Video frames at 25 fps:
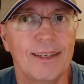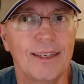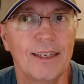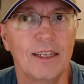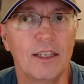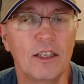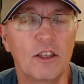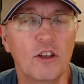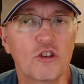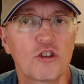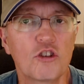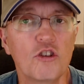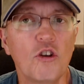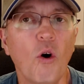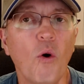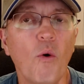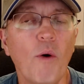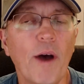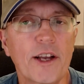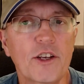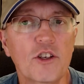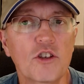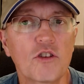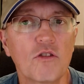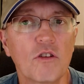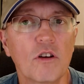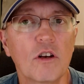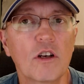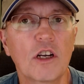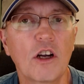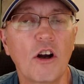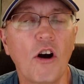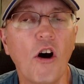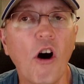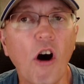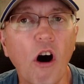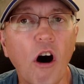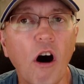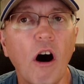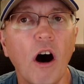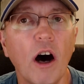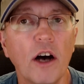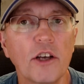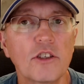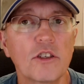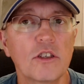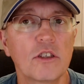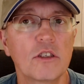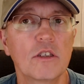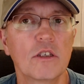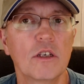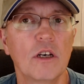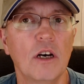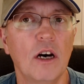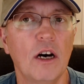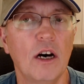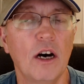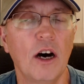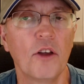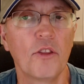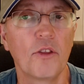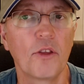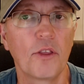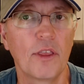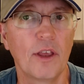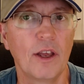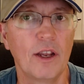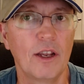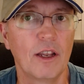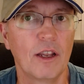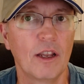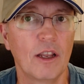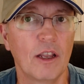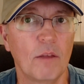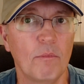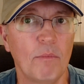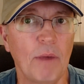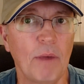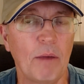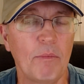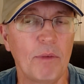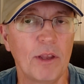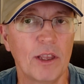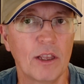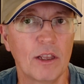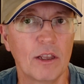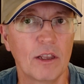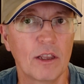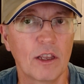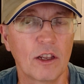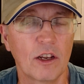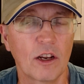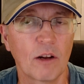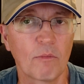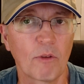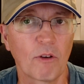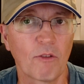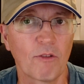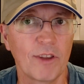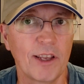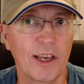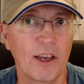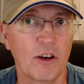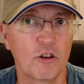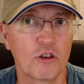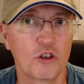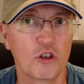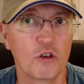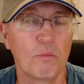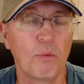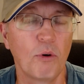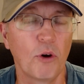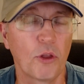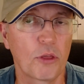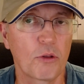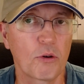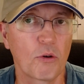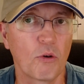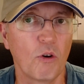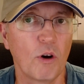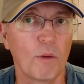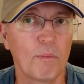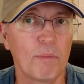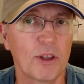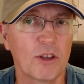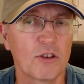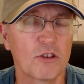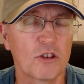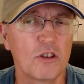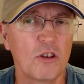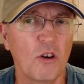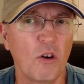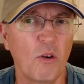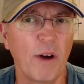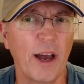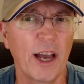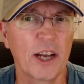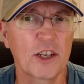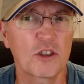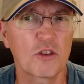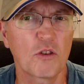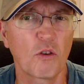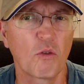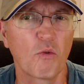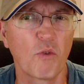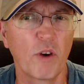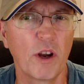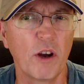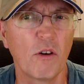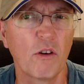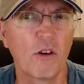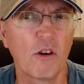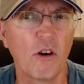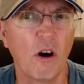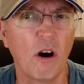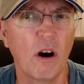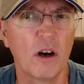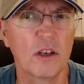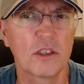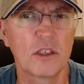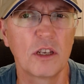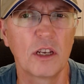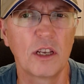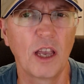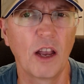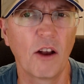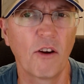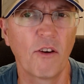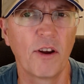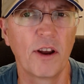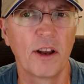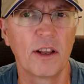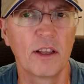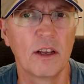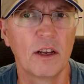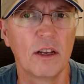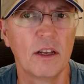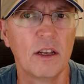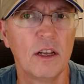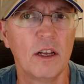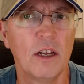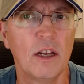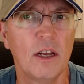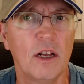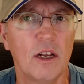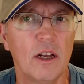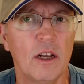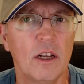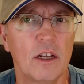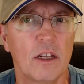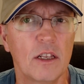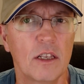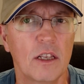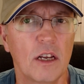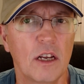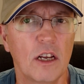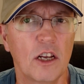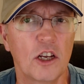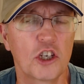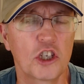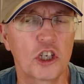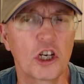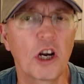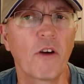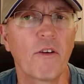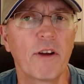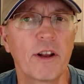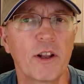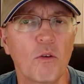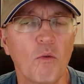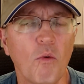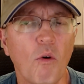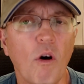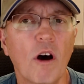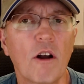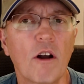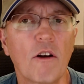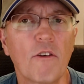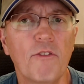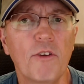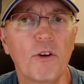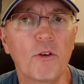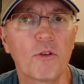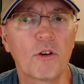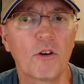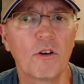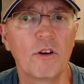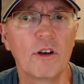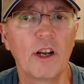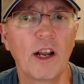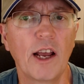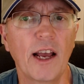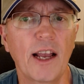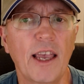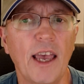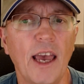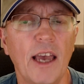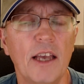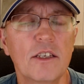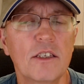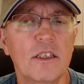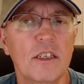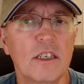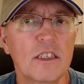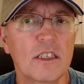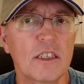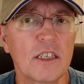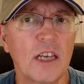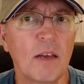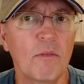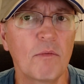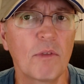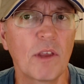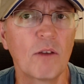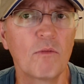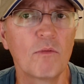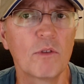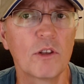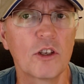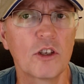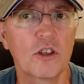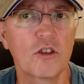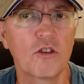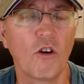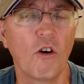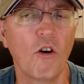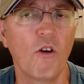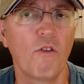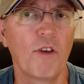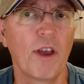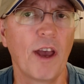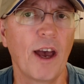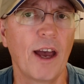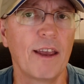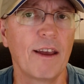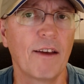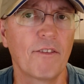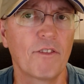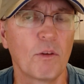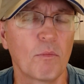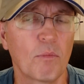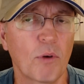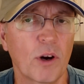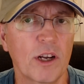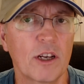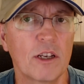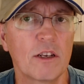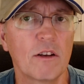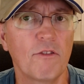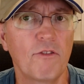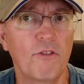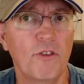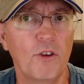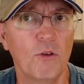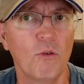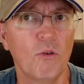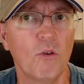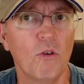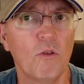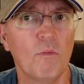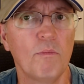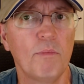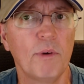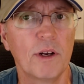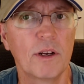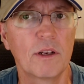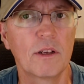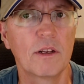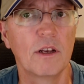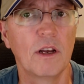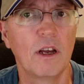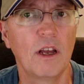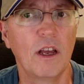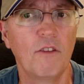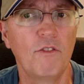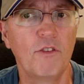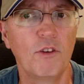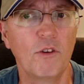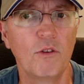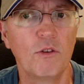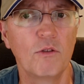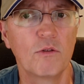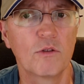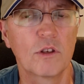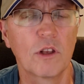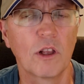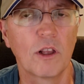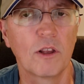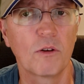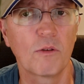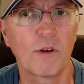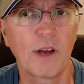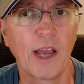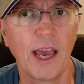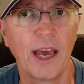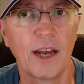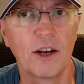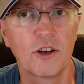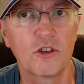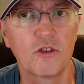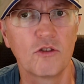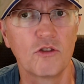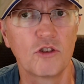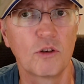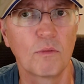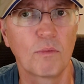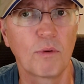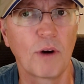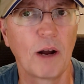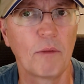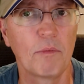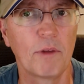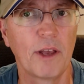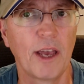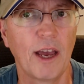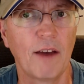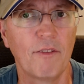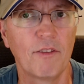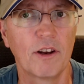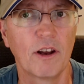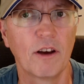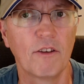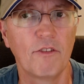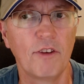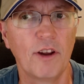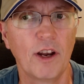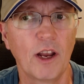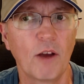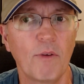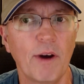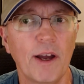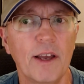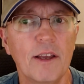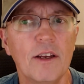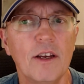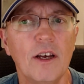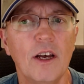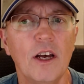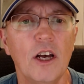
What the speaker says: there's no extra cost other than maybe the number of liters you put through it, but there's no extra real cost to carrying sharing the water filter in that case. And the same thing with the stove. Yeah, you have to bring enough fuel, but if you use the little canisters, you probably have enough anyway.